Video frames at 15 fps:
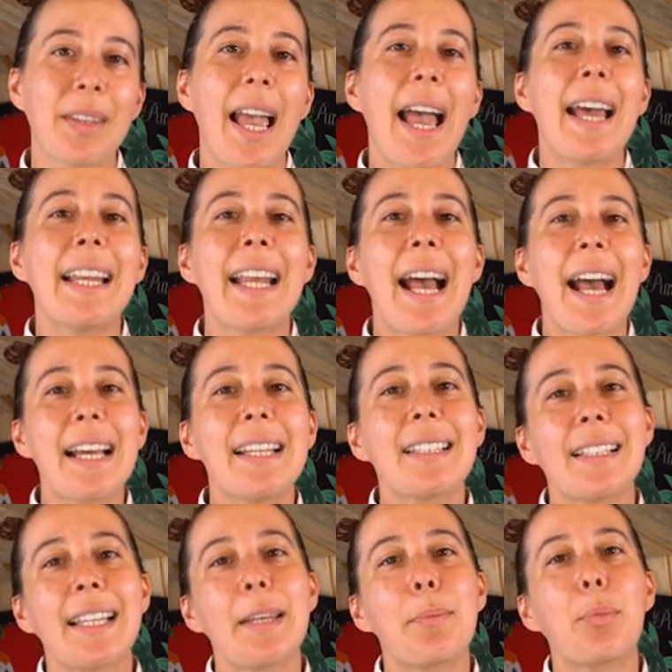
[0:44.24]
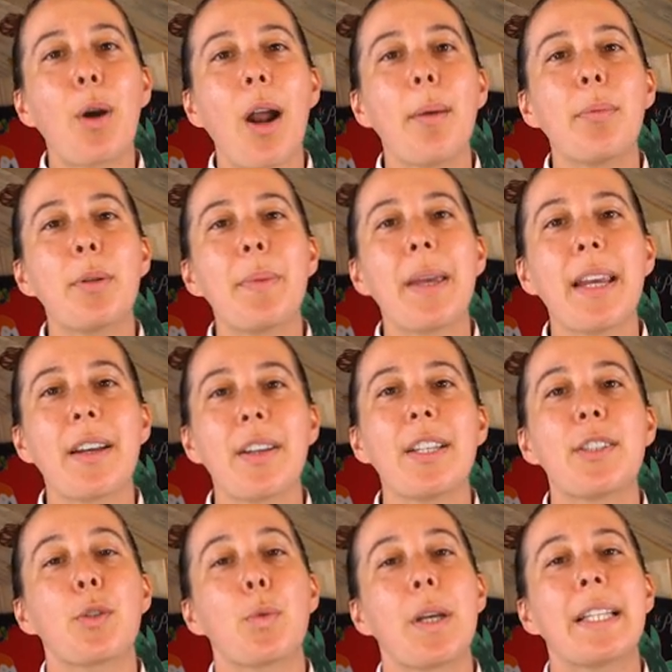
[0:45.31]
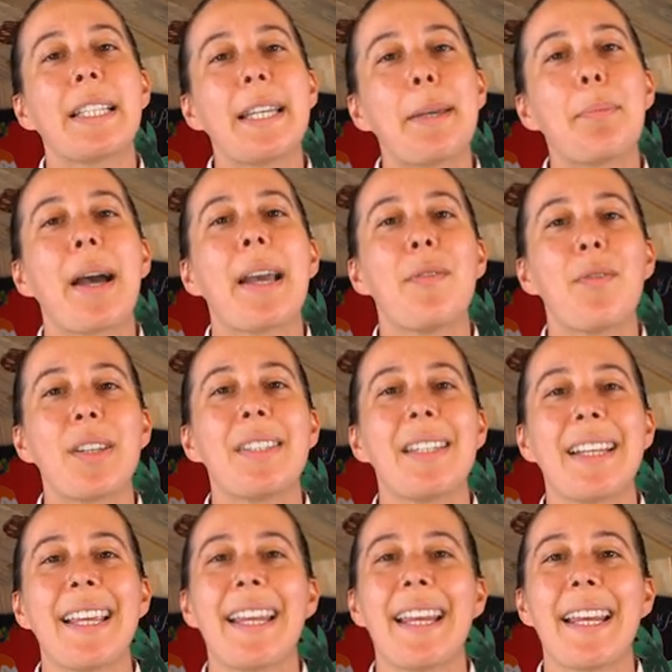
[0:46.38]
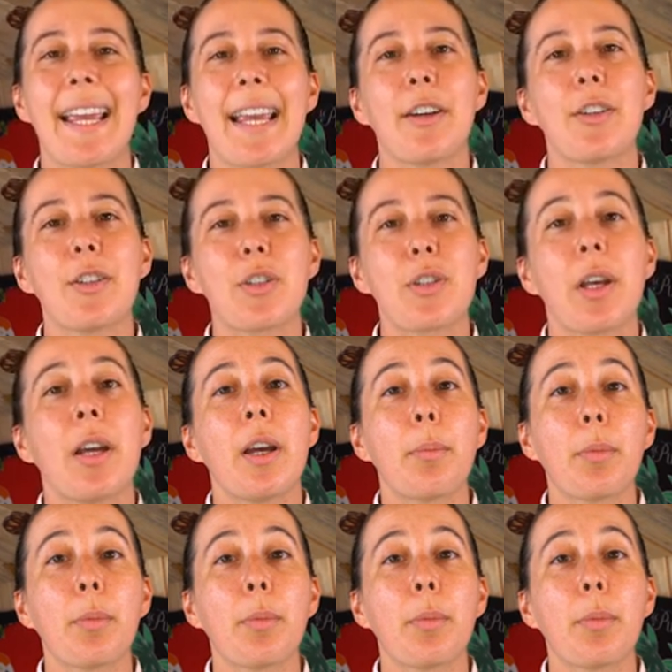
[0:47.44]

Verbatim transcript: and isolate problem areas quickly by investigating errors,